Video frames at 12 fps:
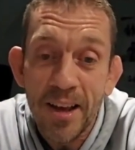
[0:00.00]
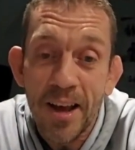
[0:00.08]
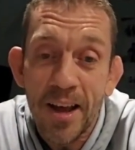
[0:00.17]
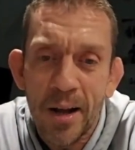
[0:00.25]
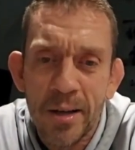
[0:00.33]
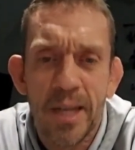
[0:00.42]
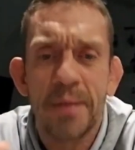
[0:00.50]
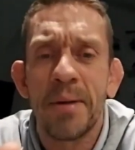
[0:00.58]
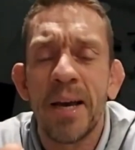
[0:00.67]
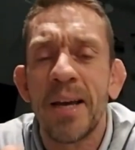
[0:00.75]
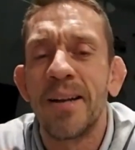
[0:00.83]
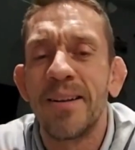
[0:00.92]
and I was like,
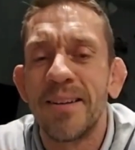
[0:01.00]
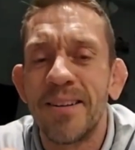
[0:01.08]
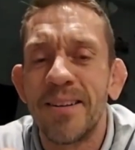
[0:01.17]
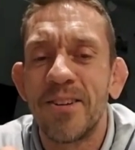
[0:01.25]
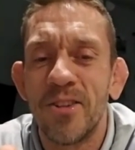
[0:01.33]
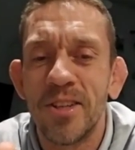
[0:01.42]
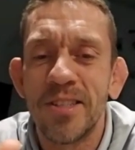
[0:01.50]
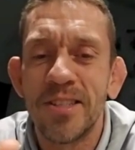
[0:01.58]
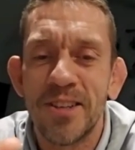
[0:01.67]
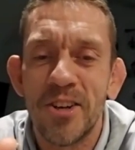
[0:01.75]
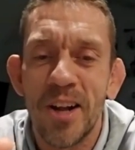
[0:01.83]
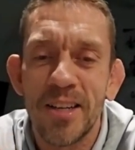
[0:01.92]
man, this is
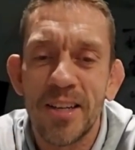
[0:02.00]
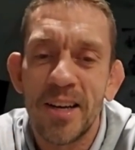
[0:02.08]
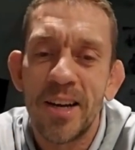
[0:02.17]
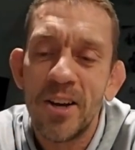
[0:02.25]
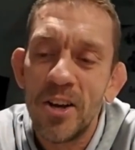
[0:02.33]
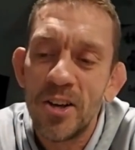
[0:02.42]
a good idea.